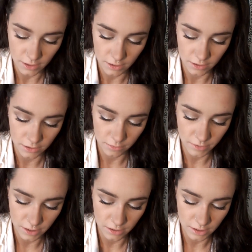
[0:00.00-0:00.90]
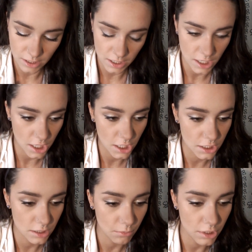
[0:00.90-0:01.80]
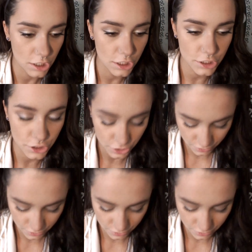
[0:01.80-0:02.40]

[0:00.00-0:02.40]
Okay, a little bit of that on the brush.